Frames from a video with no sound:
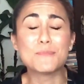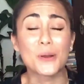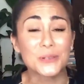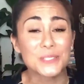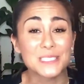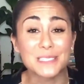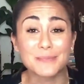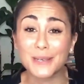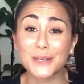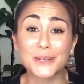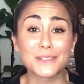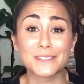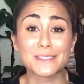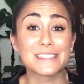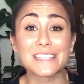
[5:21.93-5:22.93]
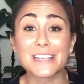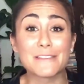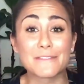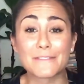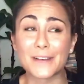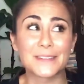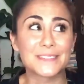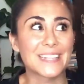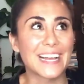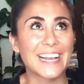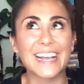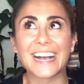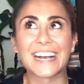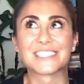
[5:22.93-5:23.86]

mostly because it felt like,